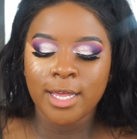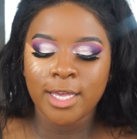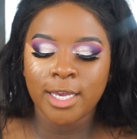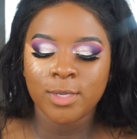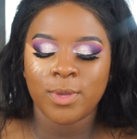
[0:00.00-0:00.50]
of
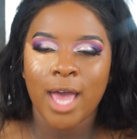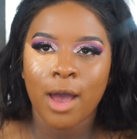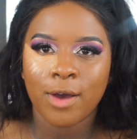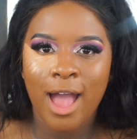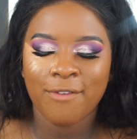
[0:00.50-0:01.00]
these
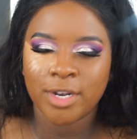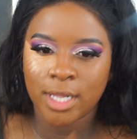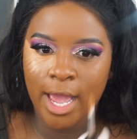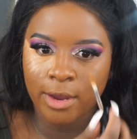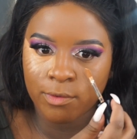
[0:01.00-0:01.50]
without having to
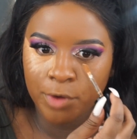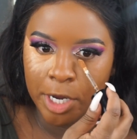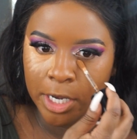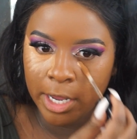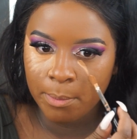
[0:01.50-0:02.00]
like
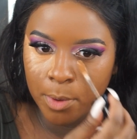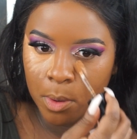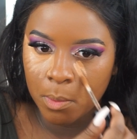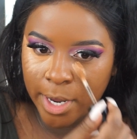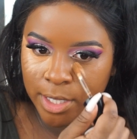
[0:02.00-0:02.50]
re-dip
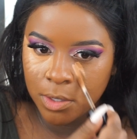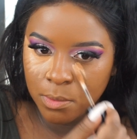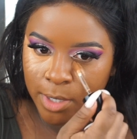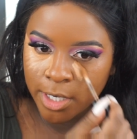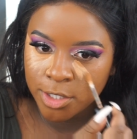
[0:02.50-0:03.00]
way too
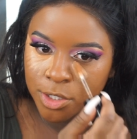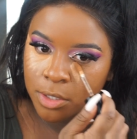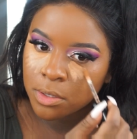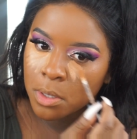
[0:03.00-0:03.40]
much.